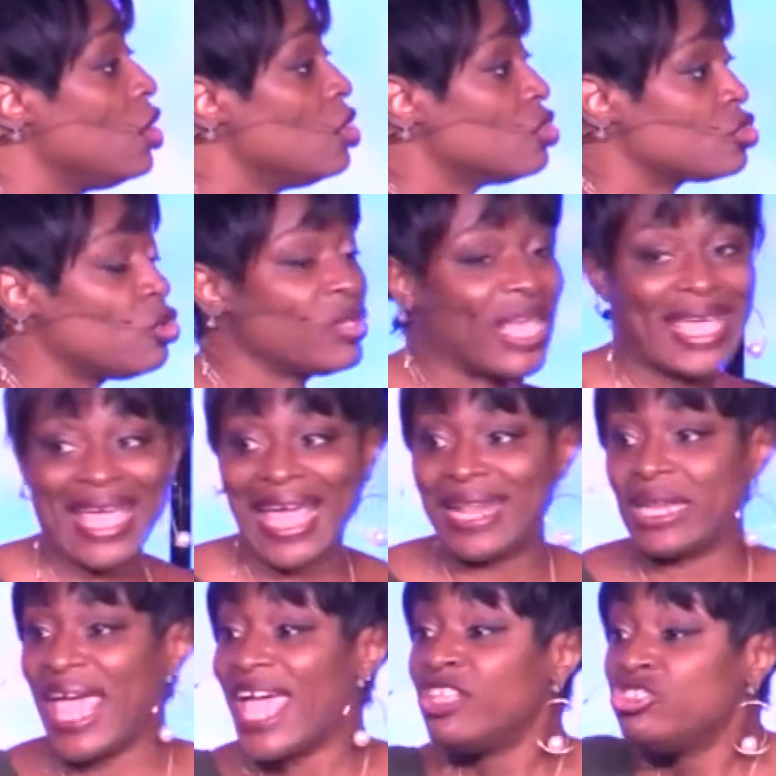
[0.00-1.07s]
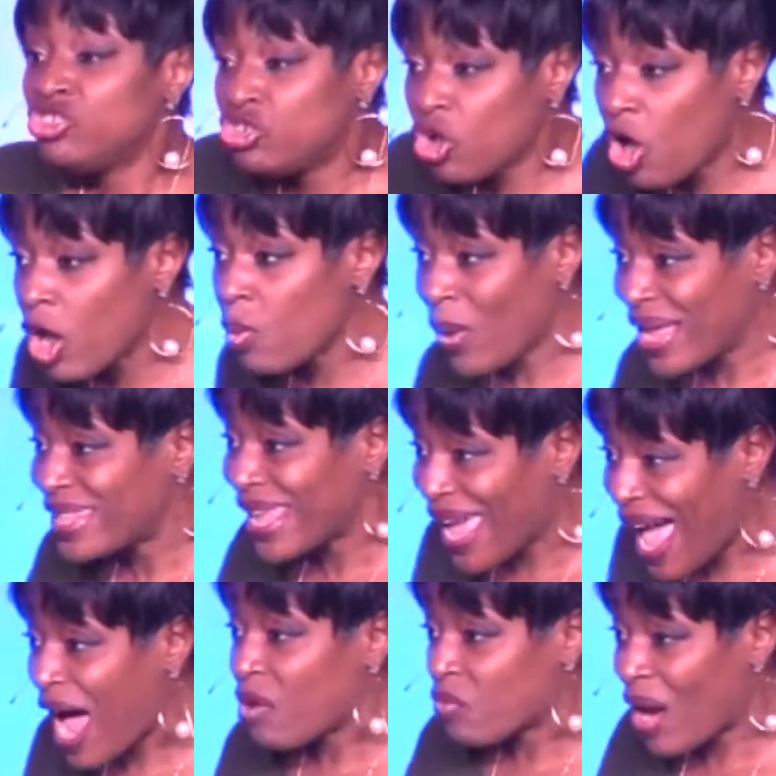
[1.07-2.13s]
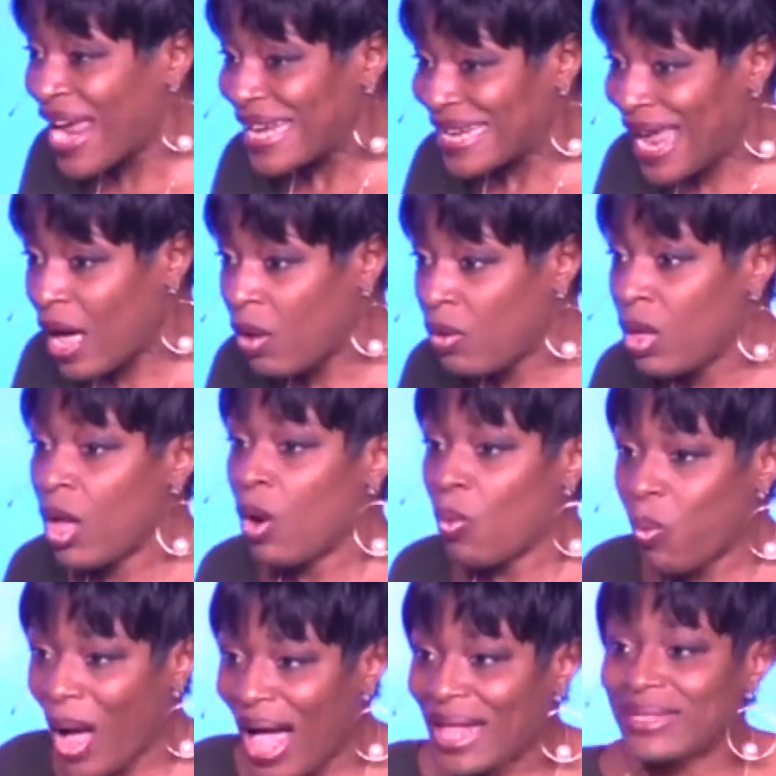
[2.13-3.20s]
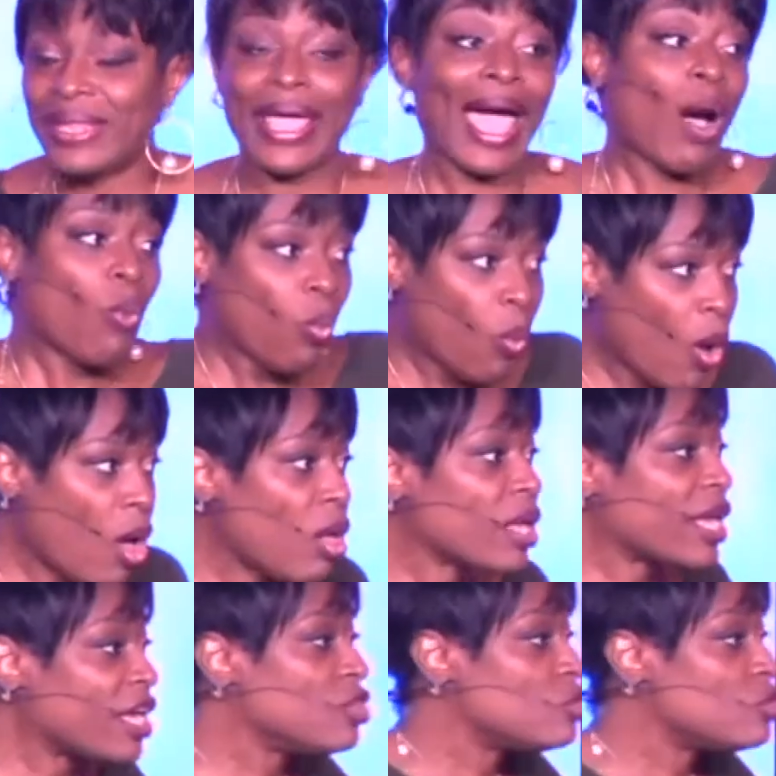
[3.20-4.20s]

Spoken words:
So they can enjoy where they are right now while they are walking